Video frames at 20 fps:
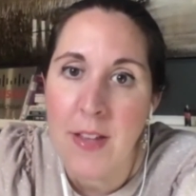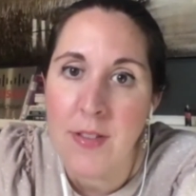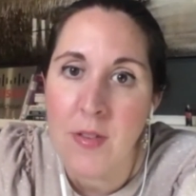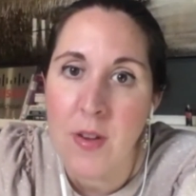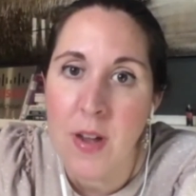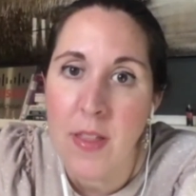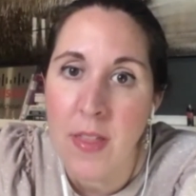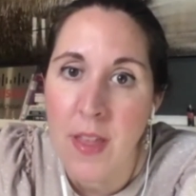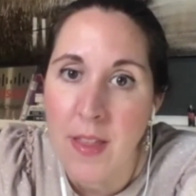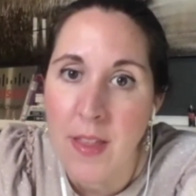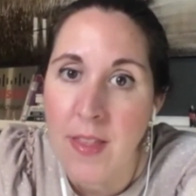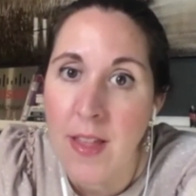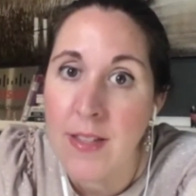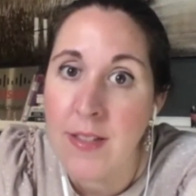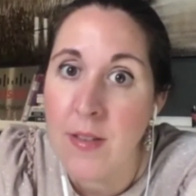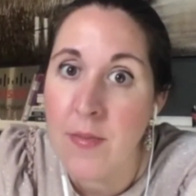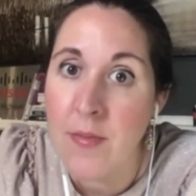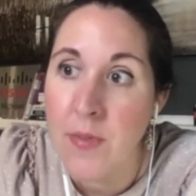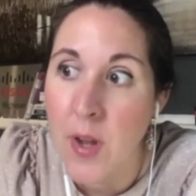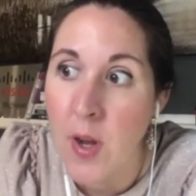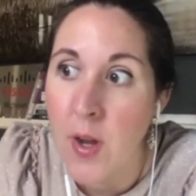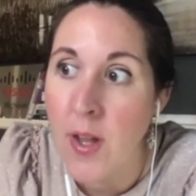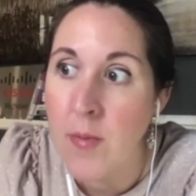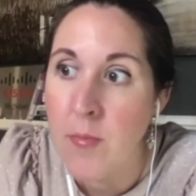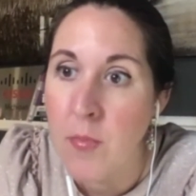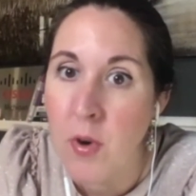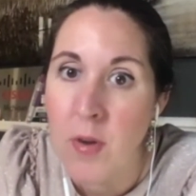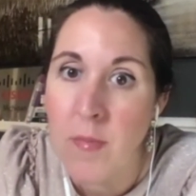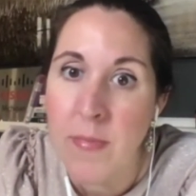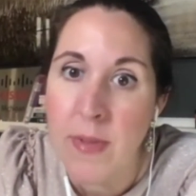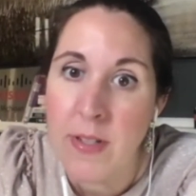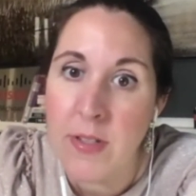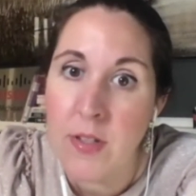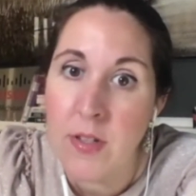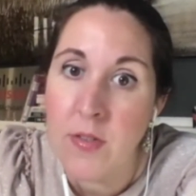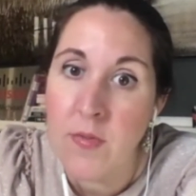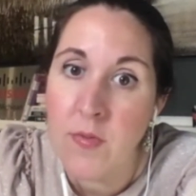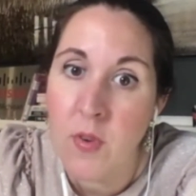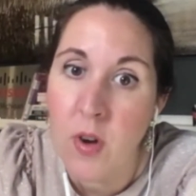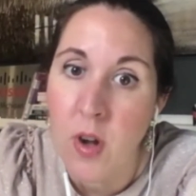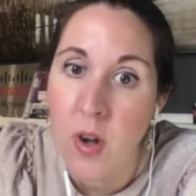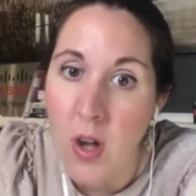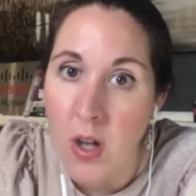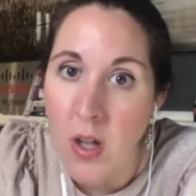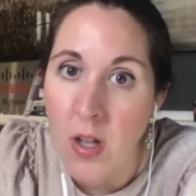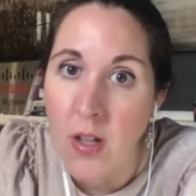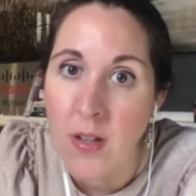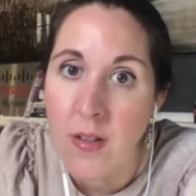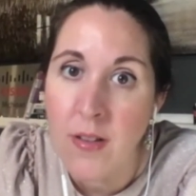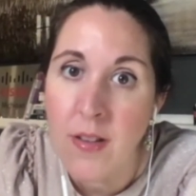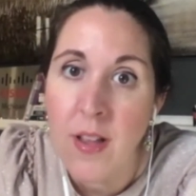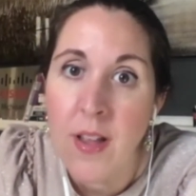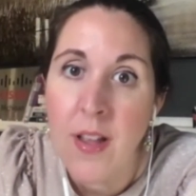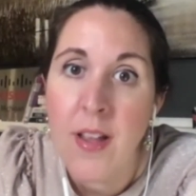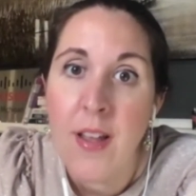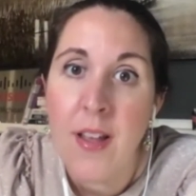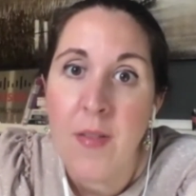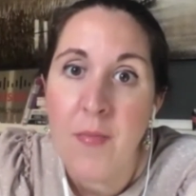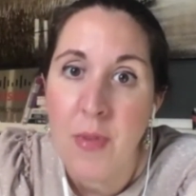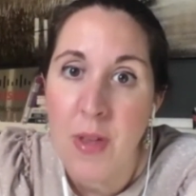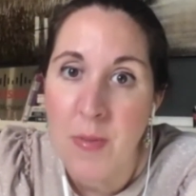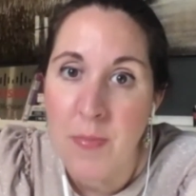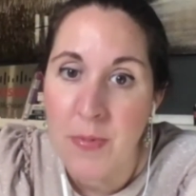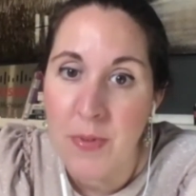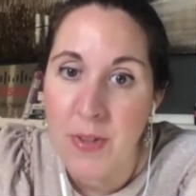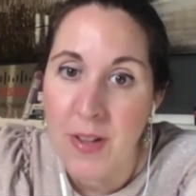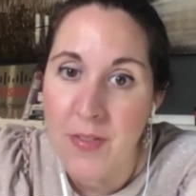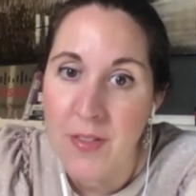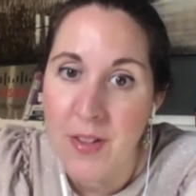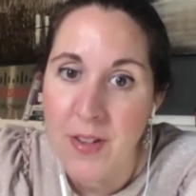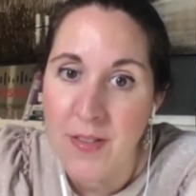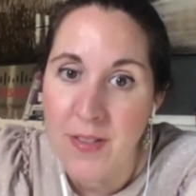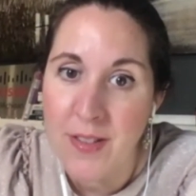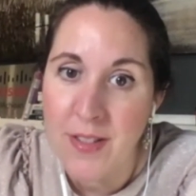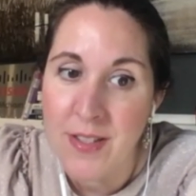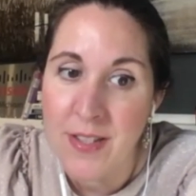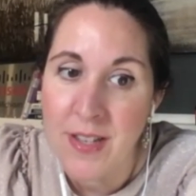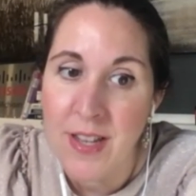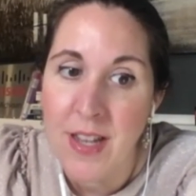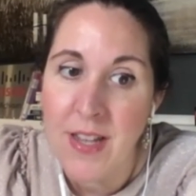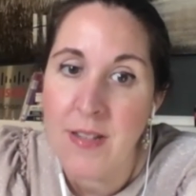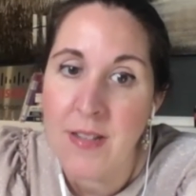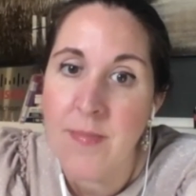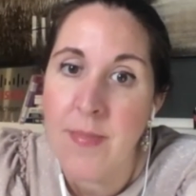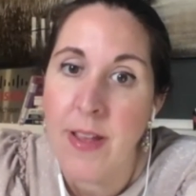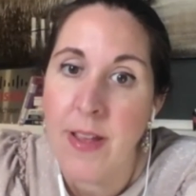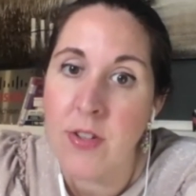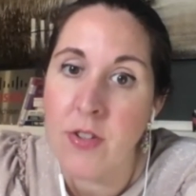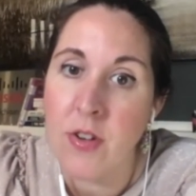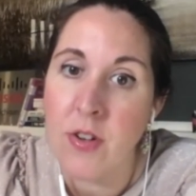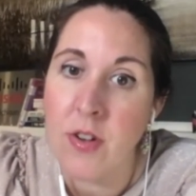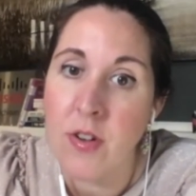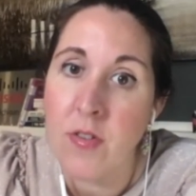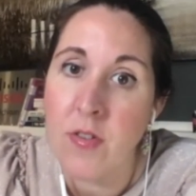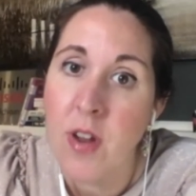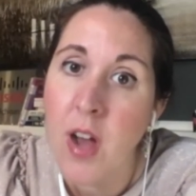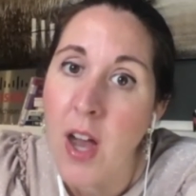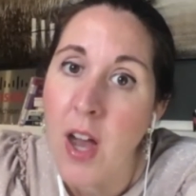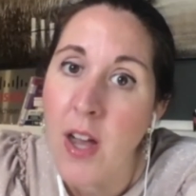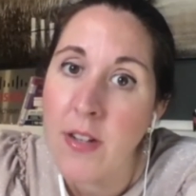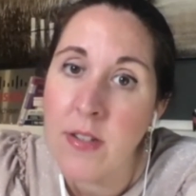So I think that's a very important message for all people out there listening, to make sure you're not